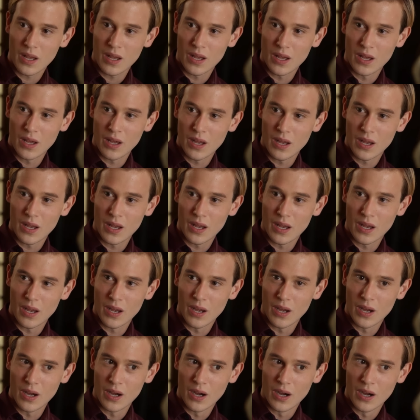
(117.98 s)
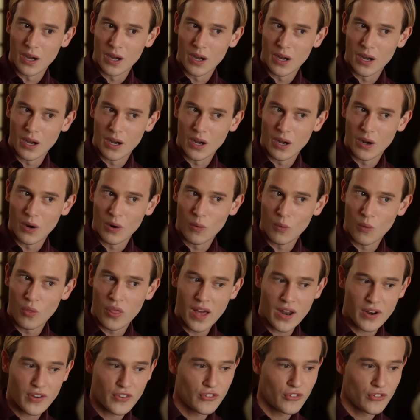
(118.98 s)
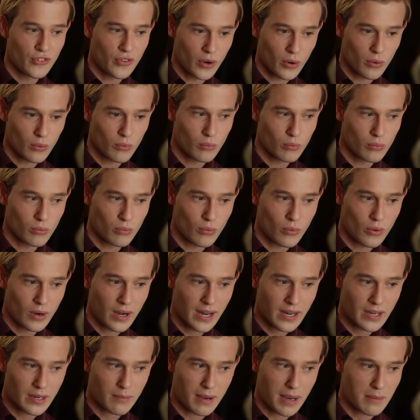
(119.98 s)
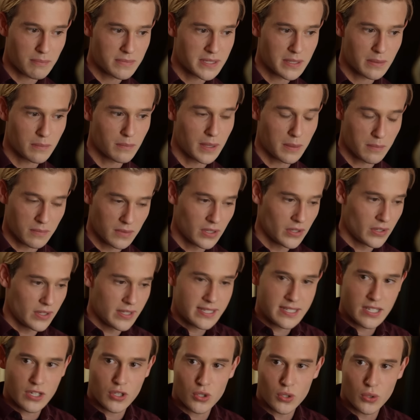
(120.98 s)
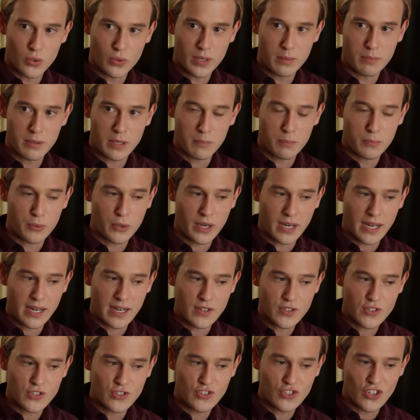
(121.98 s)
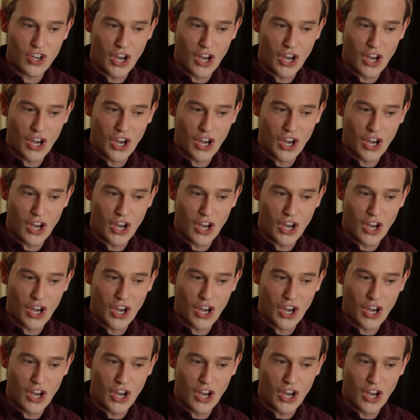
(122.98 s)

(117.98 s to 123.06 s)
then also put it in like a coffee can. That is so random. I'm literally seeing jewelry being put in a